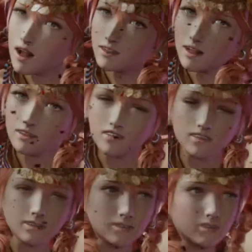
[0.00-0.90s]
I can
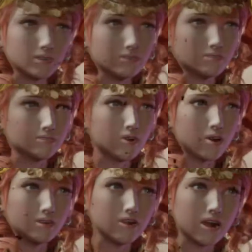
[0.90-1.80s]
feel it
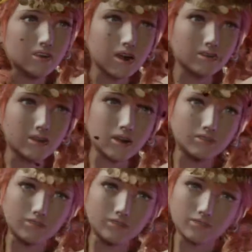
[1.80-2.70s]
all their
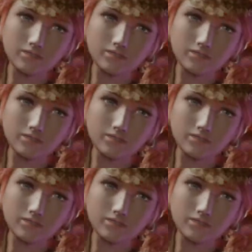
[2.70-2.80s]
sadness,